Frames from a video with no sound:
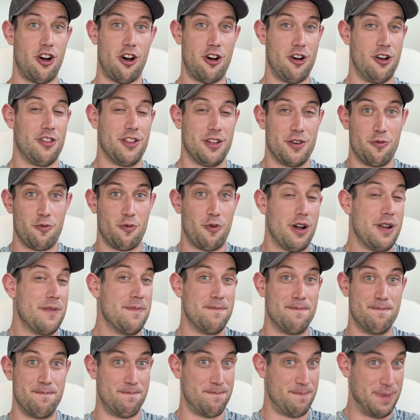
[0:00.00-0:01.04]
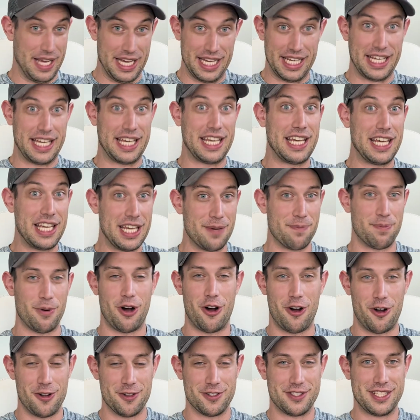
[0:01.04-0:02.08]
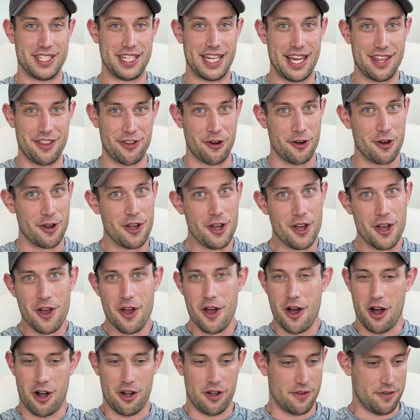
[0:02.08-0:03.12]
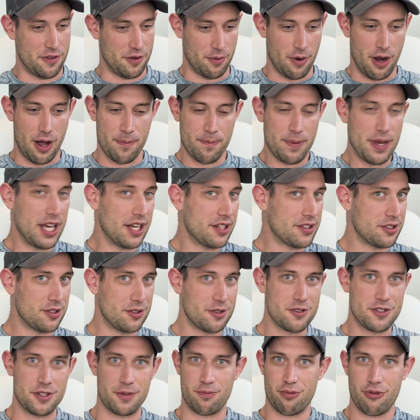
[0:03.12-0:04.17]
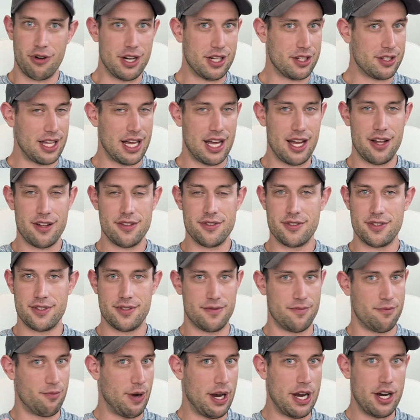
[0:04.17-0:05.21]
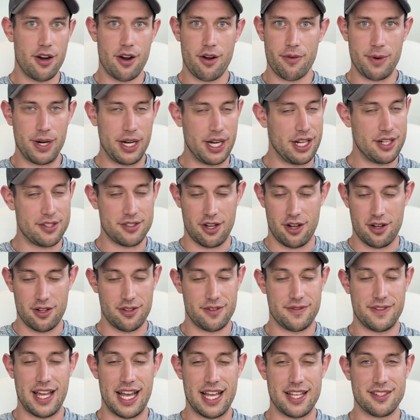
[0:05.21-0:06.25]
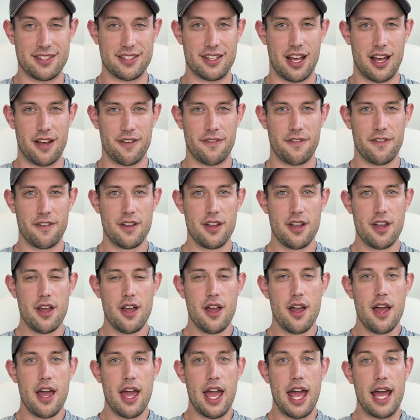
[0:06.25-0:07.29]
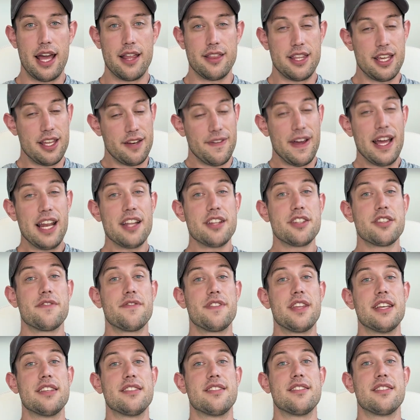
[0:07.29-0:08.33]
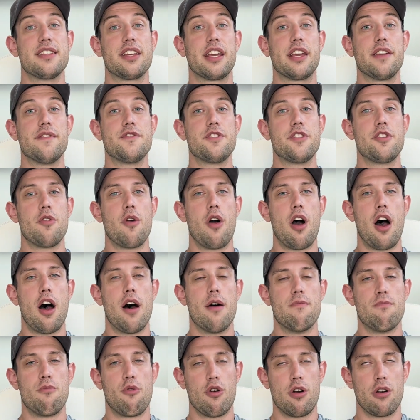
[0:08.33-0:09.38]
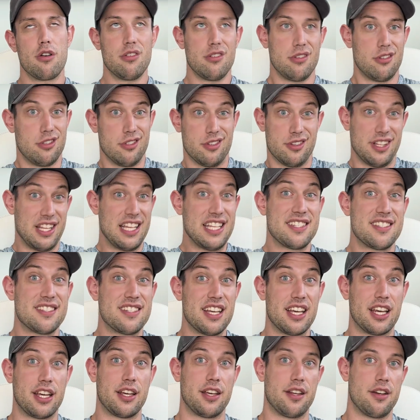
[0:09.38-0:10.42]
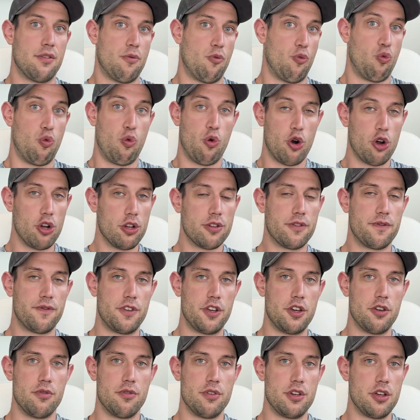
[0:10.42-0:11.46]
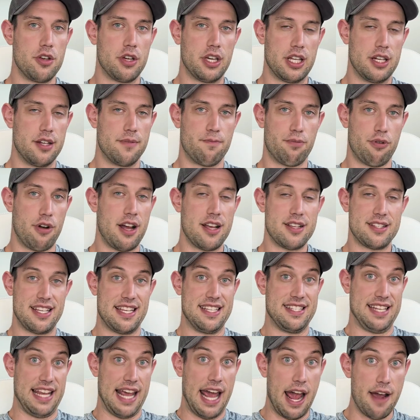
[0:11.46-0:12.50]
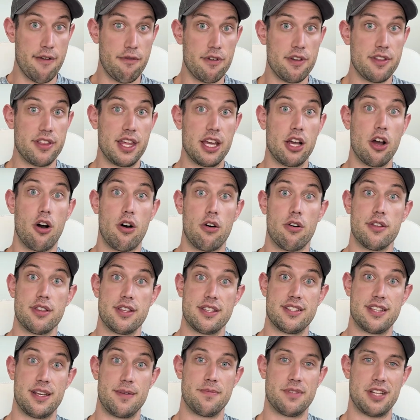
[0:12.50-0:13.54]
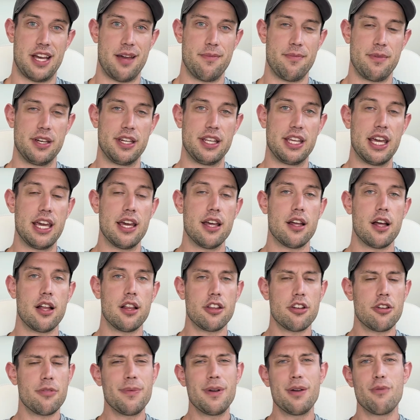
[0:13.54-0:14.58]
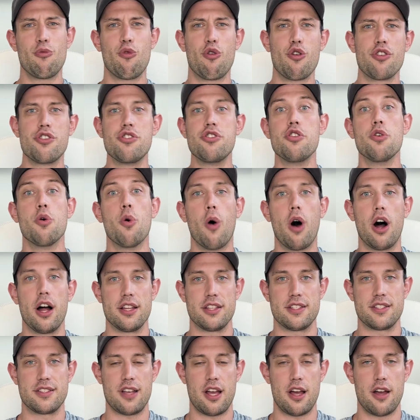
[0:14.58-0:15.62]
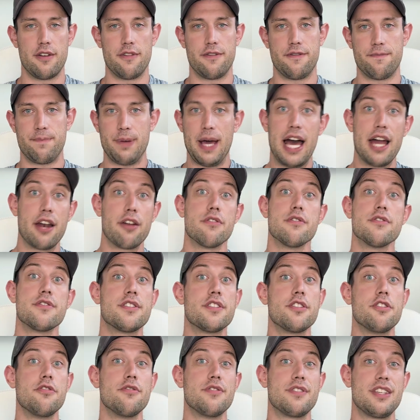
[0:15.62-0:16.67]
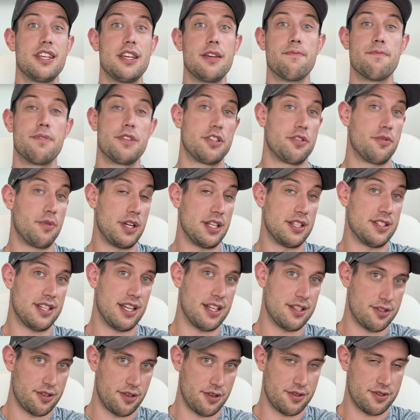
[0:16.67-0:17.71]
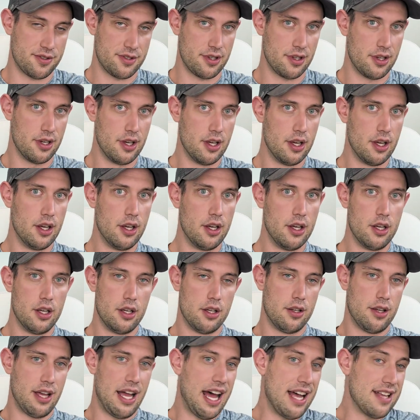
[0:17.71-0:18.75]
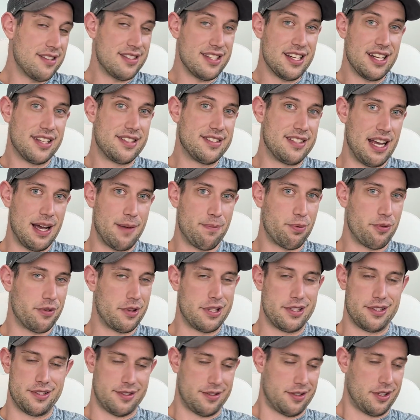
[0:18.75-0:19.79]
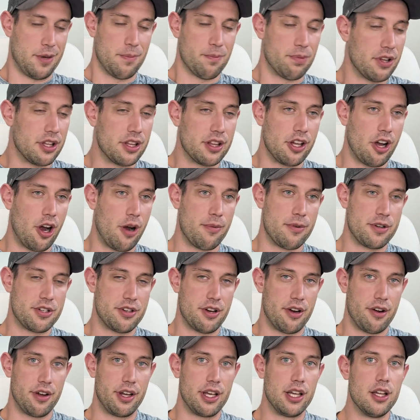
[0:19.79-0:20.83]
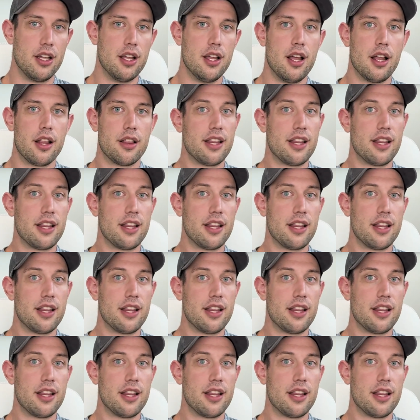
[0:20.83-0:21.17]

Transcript: it all in one big heap all together. All of the raw pixels, the point clouds, radar readings, all of that stuff. And the advantage of this is it gives you a more holistic worldview and you can process everything all at the same time and get a little bit more nuance of patterns that you see between sensors. As an example that's completely arbitrary,